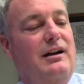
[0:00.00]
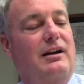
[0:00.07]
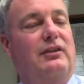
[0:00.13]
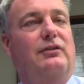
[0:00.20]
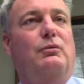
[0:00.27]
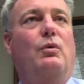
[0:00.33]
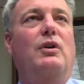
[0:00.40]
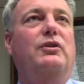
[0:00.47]
Uh,
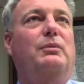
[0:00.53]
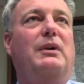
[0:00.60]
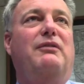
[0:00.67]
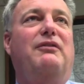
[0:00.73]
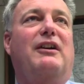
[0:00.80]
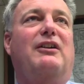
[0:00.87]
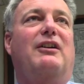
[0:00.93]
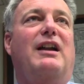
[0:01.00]
once we
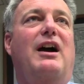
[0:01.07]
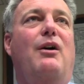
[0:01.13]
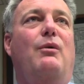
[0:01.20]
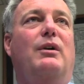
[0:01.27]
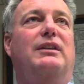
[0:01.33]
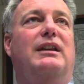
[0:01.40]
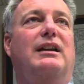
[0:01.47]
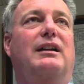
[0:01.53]
figured out
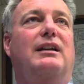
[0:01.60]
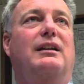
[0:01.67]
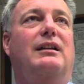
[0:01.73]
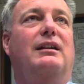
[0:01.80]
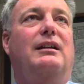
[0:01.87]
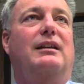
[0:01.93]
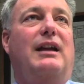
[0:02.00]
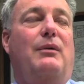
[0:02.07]
what
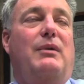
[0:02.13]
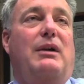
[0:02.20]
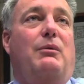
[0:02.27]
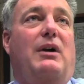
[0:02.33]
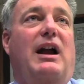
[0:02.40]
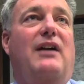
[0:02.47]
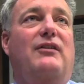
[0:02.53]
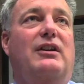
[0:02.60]
the that we
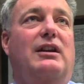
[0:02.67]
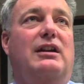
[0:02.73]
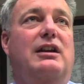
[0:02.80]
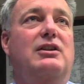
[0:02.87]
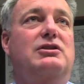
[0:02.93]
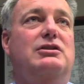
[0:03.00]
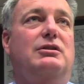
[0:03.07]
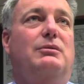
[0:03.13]
were having an
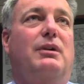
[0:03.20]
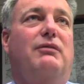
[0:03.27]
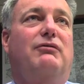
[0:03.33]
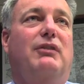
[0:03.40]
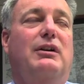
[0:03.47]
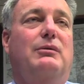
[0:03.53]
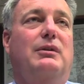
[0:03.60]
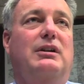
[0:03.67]
issue with
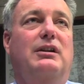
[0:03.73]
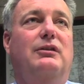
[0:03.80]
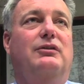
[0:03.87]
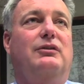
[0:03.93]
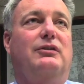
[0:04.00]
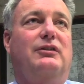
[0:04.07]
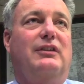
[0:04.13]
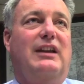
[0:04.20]
frequent
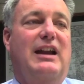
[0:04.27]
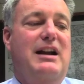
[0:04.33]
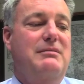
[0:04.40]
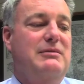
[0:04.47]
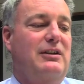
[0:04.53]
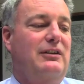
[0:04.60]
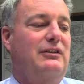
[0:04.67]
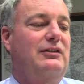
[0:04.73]
users of the
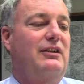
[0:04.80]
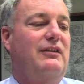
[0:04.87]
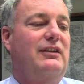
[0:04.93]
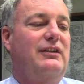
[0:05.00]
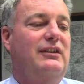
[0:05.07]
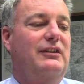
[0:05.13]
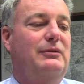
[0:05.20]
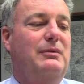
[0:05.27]
ambulance
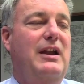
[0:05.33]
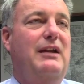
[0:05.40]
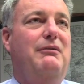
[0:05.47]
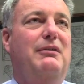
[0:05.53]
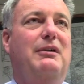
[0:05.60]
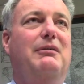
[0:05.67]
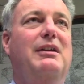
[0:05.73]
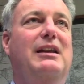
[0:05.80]
services, we,
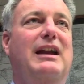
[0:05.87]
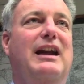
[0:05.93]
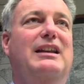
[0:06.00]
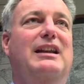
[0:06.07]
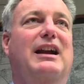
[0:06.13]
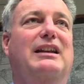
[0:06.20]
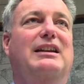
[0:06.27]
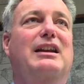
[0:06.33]
we really
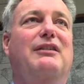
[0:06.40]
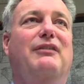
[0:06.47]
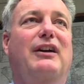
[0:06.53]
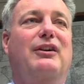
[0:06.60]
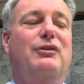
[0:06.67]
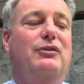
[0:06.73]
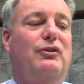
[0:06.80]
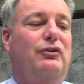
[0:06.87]
had to
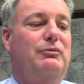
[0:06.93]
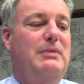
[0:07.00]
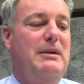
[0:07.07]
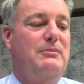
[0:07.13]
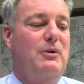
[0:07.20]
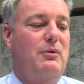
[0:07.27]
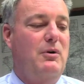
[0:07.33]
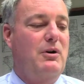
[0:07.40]
identify who those
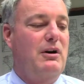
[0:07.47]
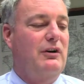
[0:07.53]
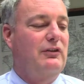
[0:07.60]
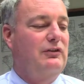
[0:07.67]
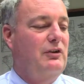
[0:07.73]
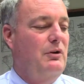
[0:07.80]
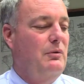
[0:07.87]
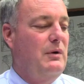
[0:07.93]
people were.
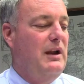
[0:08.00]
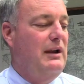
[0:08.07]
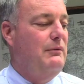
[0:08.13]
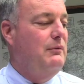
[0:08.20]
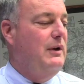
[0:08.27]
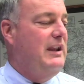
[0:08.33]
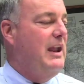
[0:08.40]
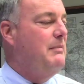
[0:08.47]
So we,
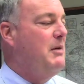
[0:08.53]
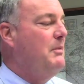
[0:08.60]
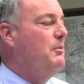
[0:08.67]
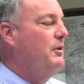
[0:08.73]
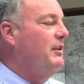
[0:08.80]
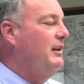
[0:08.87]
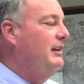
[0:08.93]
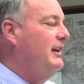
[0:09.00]
we came
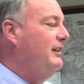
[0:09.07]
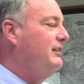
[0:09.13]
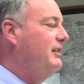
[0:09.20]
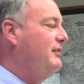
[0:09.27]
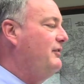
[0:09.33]
up with a list